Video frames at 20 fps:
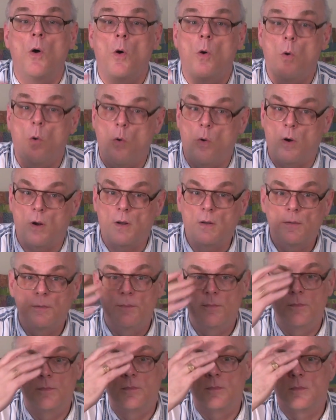Or
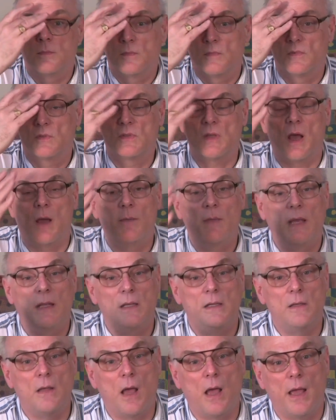Psalm
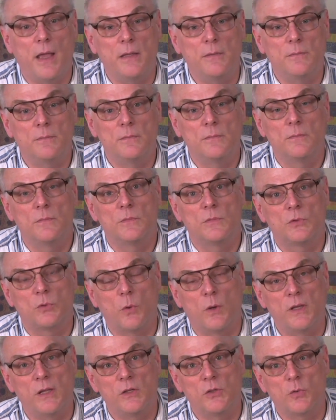
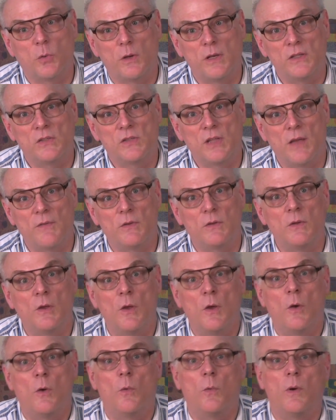89:20 and 27,
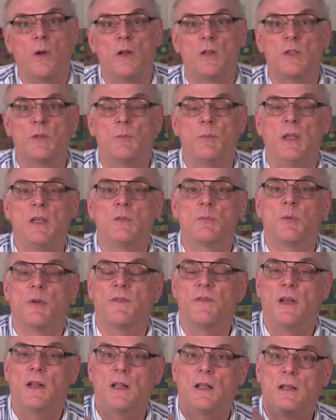where it speaks
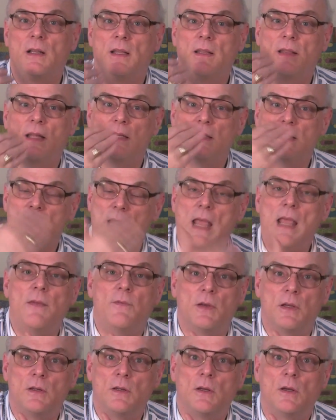prophetically that
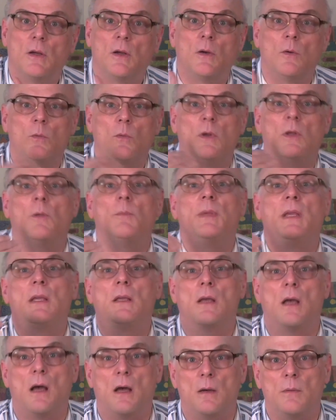David will
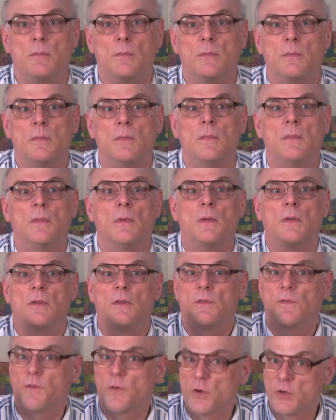become
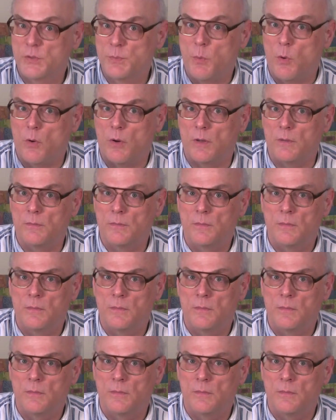firstborn.